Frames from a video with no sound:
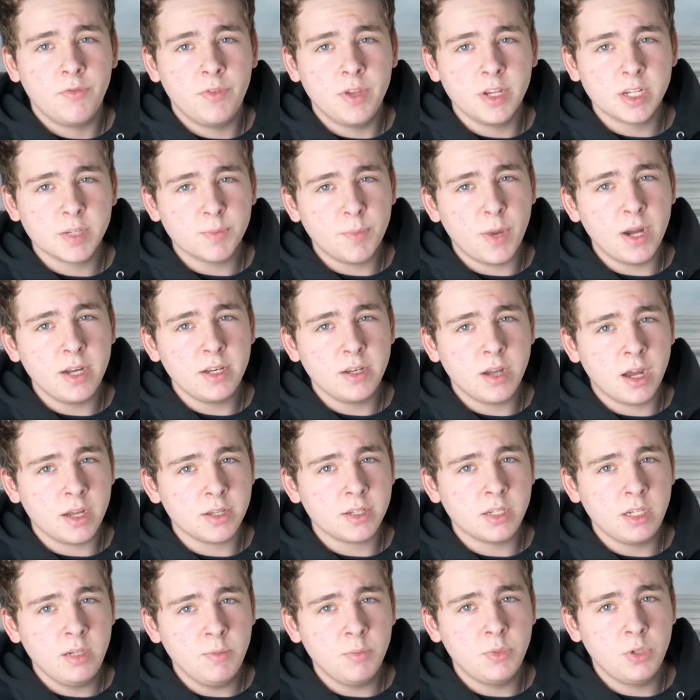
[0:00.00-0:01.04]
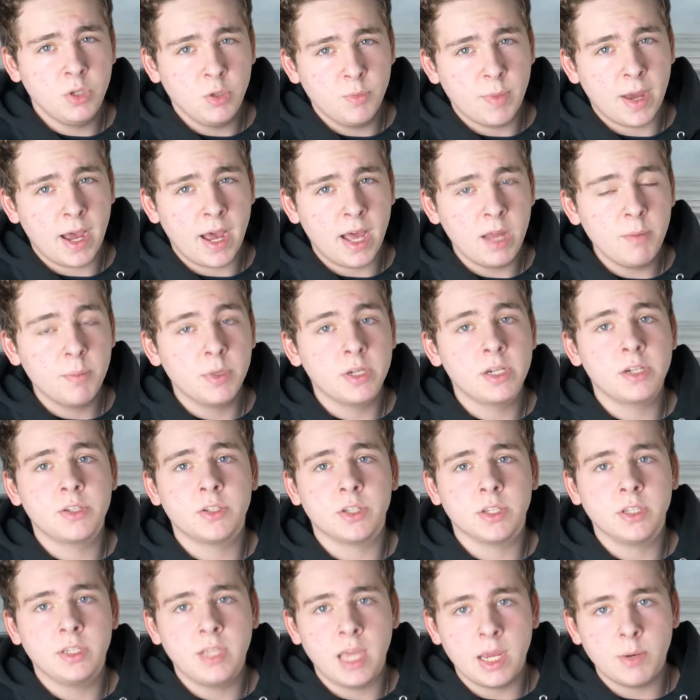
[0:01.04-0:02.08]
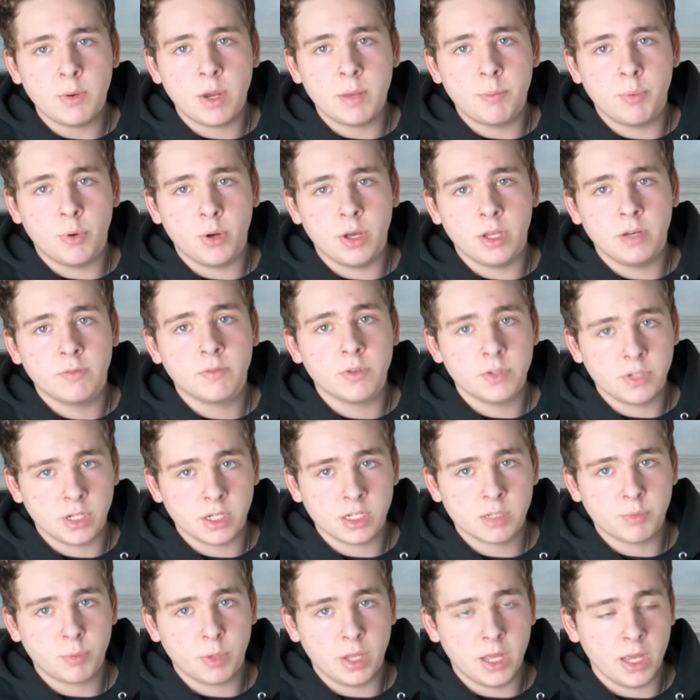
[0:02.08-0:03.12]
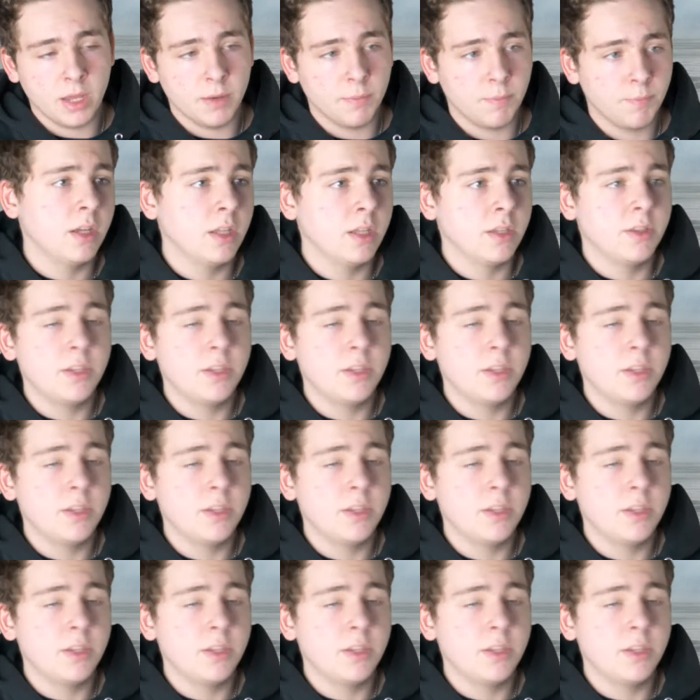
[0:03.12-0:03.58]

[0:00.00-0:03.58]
This might not seem too bad, but it's the gateway point for Zinke's plan.